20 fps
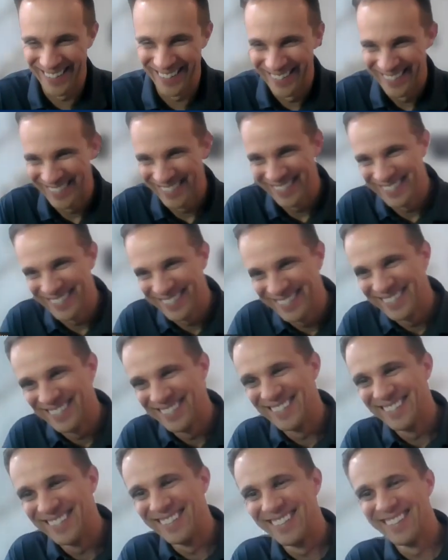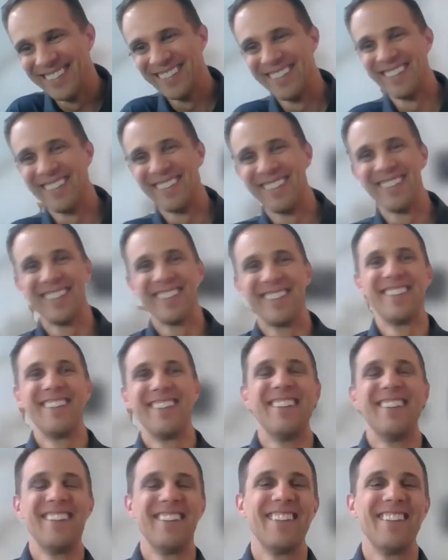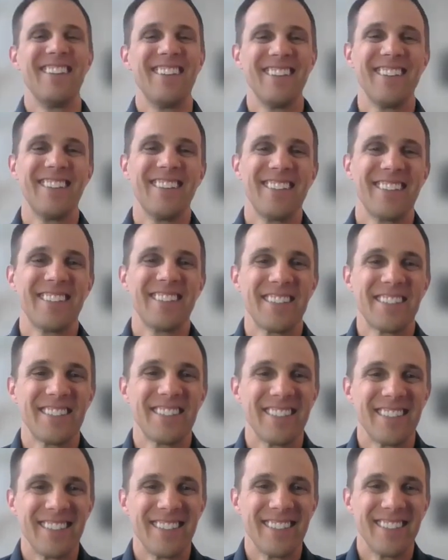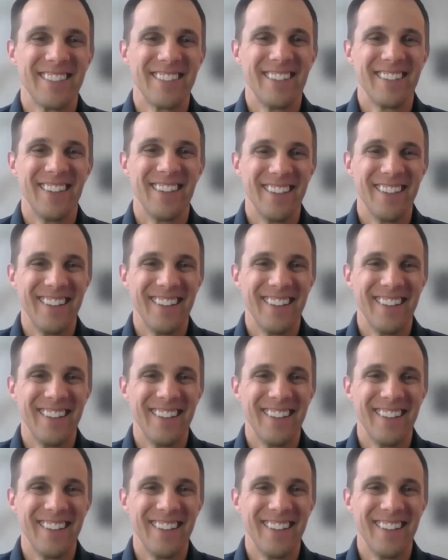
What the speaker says: The person shown says nothing.